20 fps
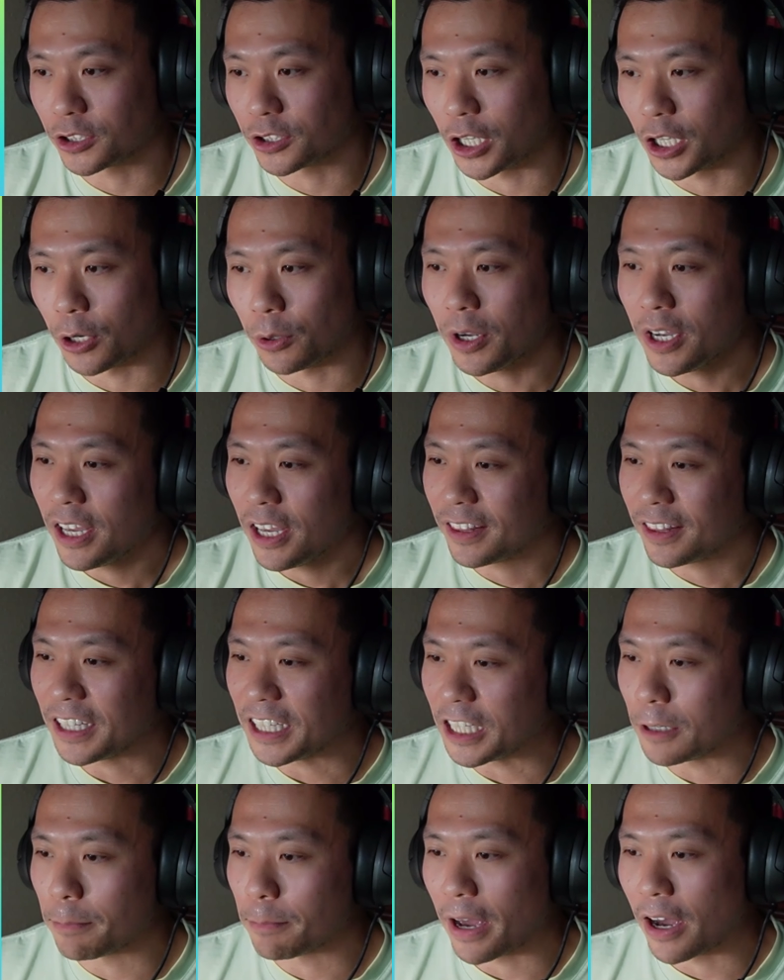So
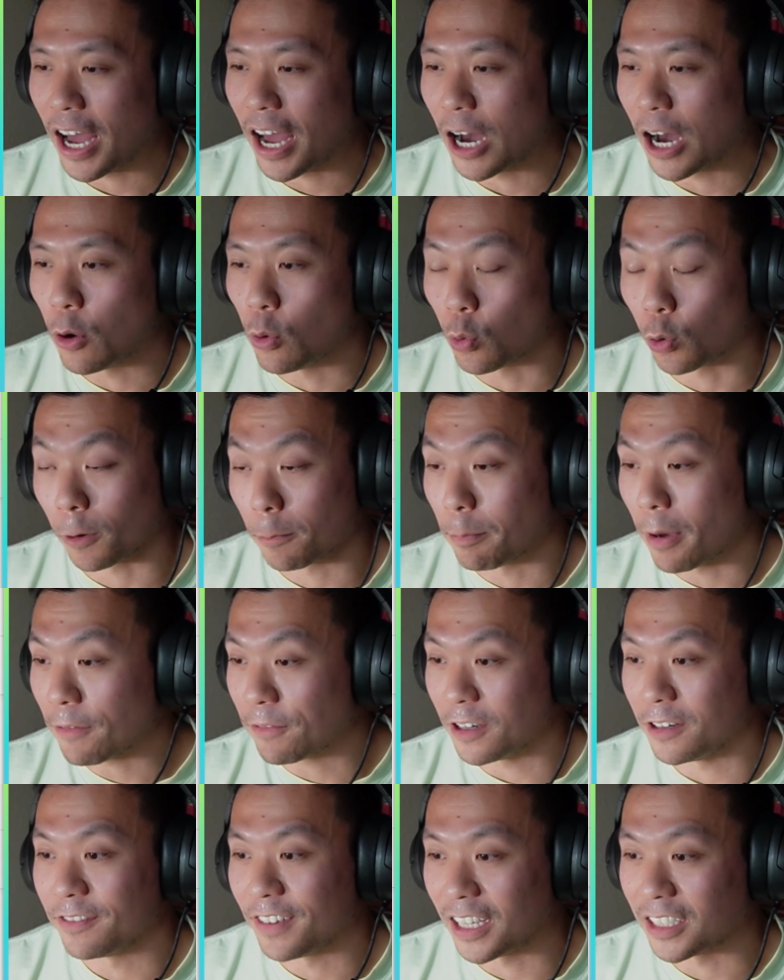thinking about how Warren
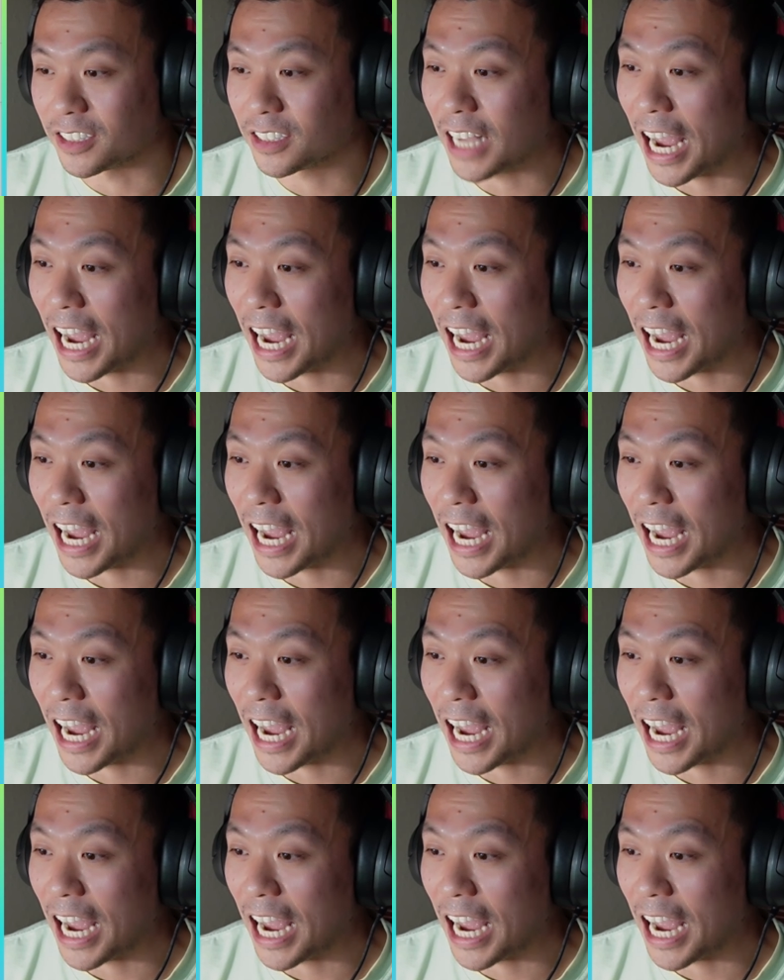Buffett invests,